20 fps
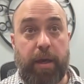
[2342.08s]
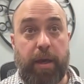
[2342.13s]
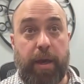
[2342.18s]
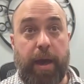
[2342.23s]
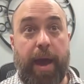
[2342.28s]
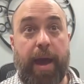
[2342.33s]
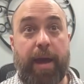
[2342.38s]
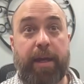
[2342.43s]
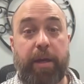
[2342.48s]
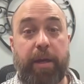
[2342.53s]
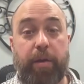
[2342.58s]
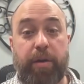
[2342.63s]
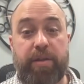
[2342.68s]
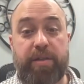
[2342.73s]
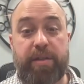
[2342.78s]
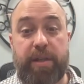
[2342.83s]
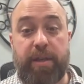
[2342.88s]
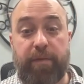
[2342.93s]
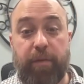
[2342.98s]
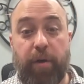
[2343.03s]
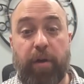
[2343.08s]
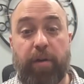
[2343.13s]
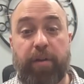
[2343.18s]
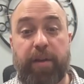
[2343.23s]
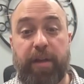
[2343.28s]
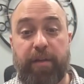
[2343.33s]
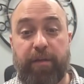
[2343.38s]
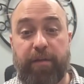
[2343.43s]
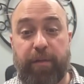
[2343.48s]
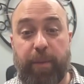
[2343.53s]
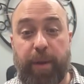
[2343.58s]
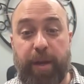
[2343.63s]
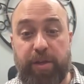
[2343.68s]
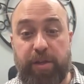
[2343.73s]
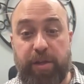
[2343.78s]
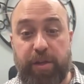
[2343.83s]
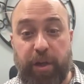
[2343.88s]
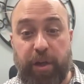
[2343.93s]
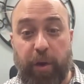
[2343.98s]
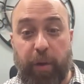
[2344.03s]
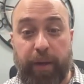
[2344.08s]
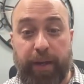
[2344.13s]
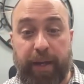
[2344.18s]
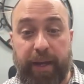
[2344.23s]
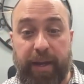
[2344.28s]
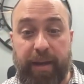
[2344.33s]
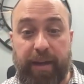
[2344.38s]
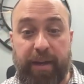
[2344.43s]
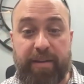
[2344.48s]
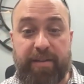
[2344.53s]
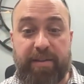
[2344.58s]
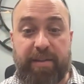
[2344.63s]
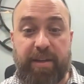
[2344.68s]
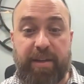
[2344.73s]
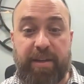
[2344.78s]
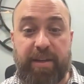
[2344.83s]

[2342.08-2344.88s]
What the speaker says: accuracy of all the information going in is going to